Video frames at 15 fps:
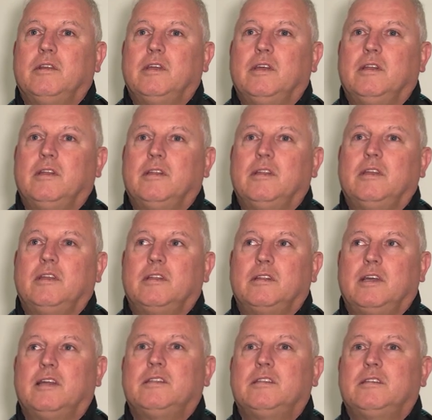And I think
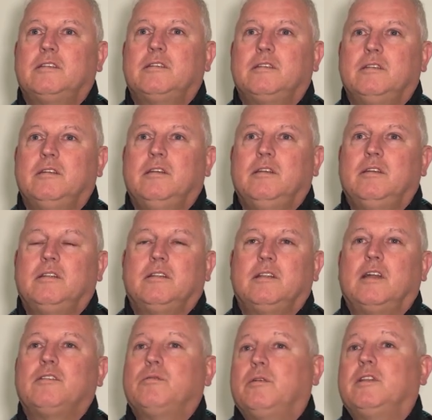that's
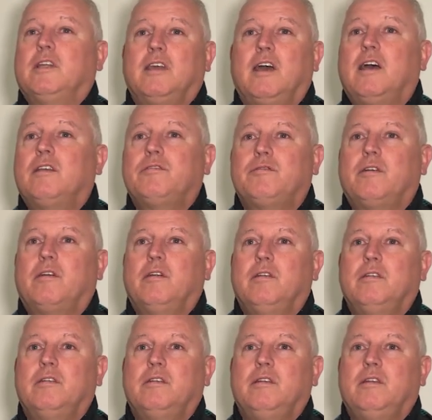what they asked for.
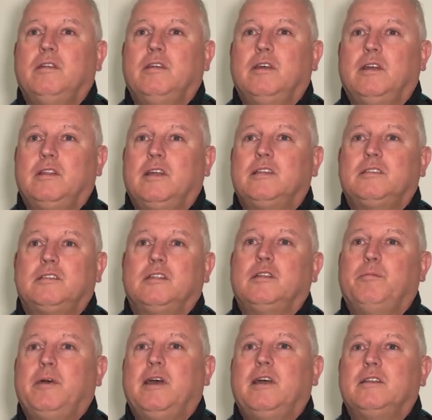And that's the
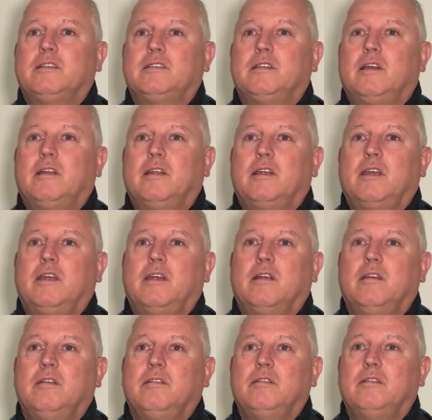demands that are
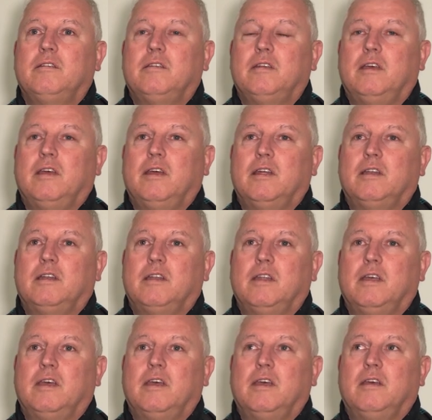here. And
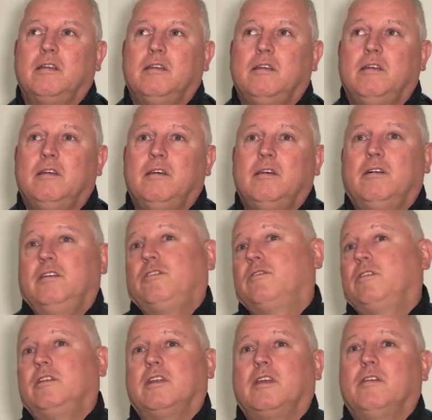I try
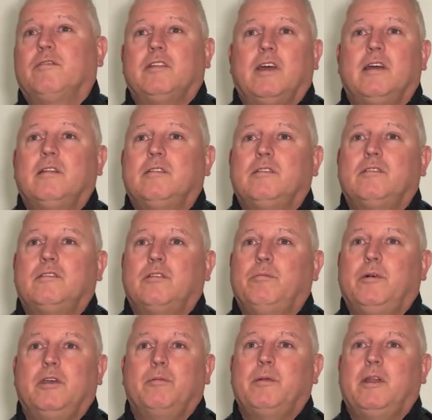to give that to
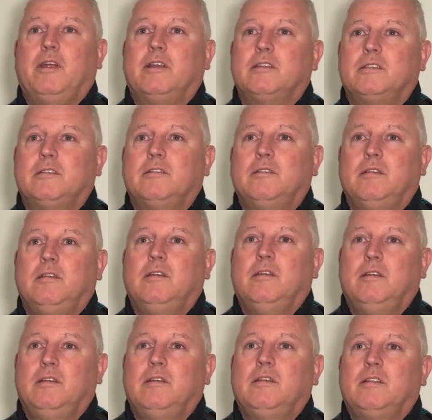my players.
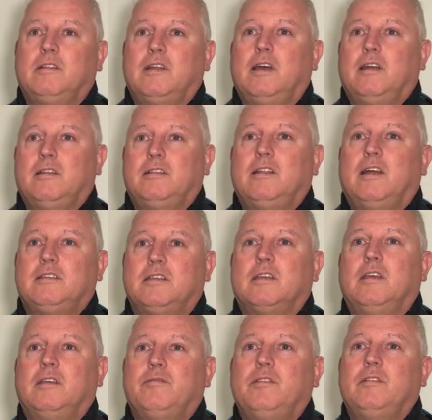That's a
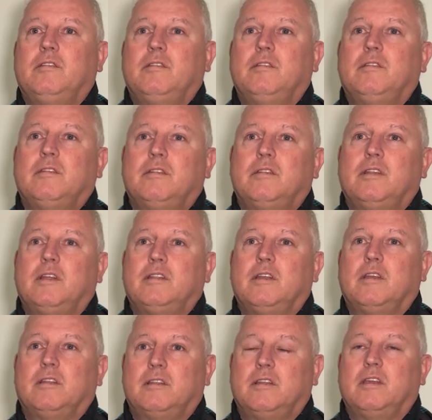given, that
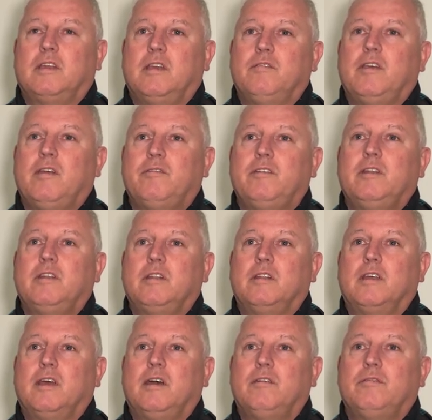they give everything they
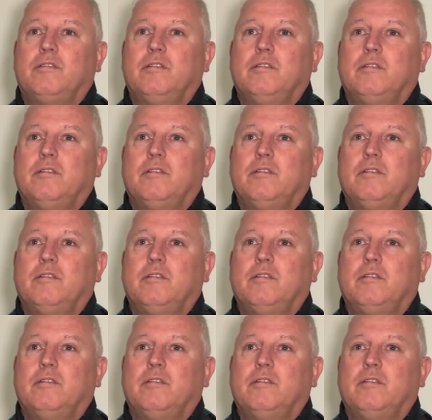have.